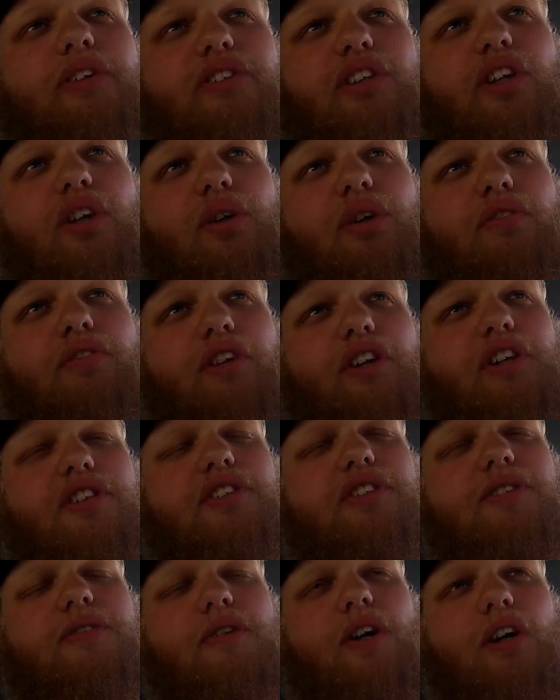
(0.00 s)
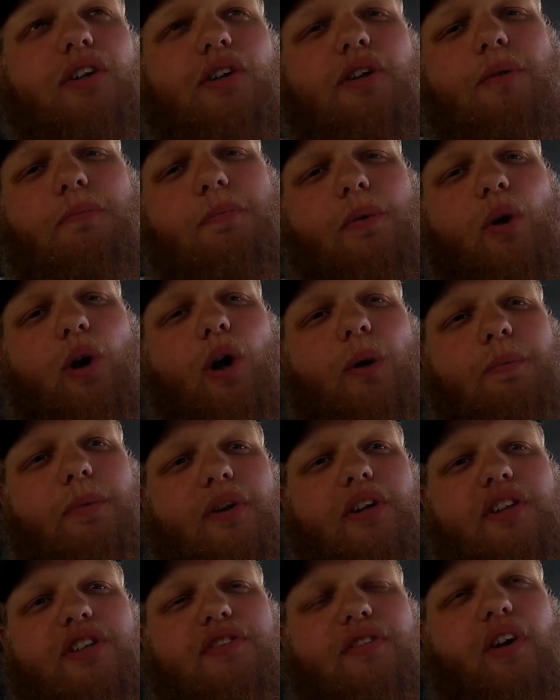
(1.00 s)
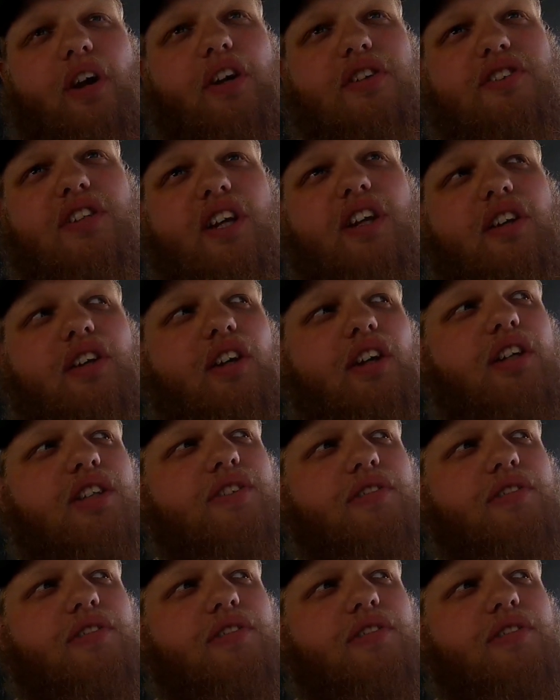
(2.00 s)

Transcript: reverse onto the property as far as I could,